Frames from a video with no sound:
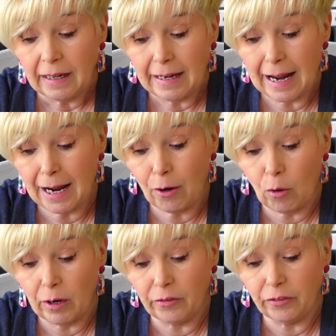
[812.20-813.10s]

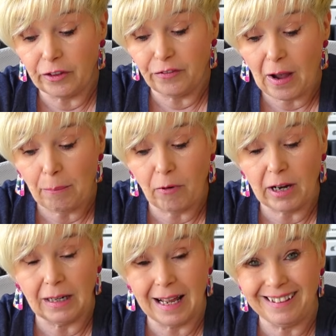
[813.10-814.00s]
Now, the
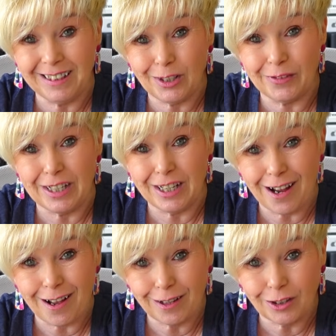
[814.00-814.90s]
fabric lengths are in
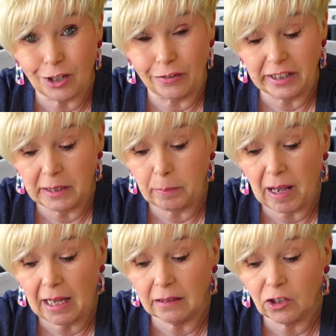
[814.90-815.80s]
yards on this
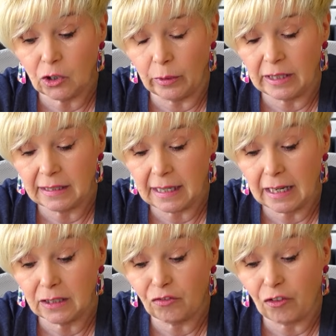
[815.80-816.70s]
pattern, so it
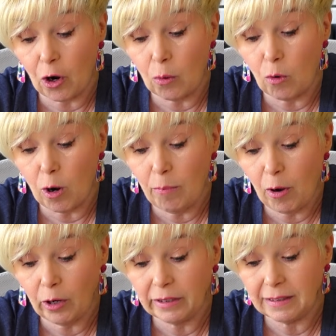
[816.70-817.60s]
says from
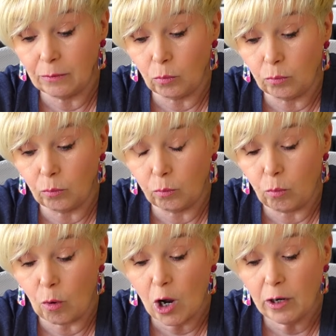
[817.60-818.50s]

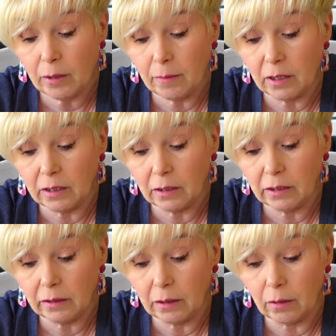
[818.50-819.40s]

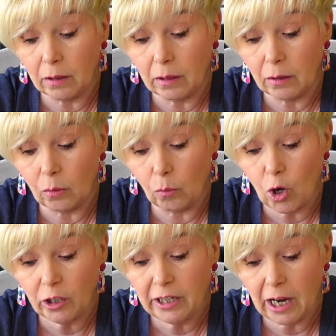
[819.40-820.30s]

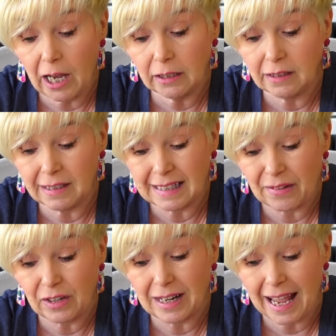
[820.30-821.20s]
1.1 yard and
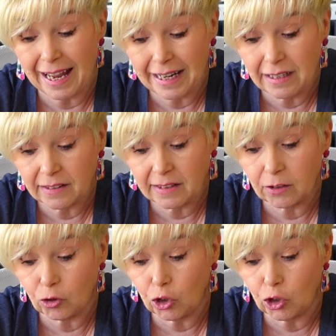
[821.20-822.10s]

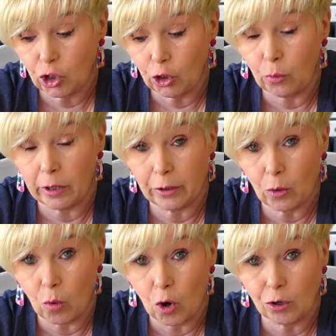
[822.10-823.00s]
7/8 to 2
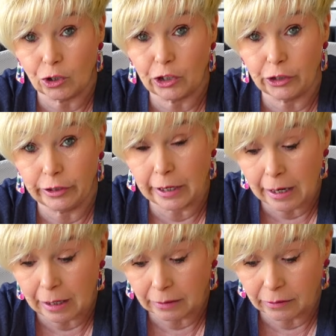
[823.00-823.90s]
1/4
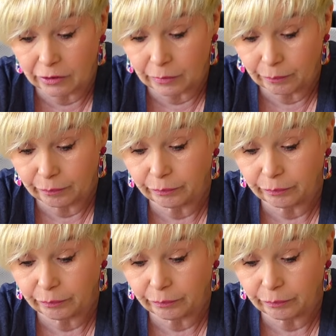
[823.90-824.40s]
yards.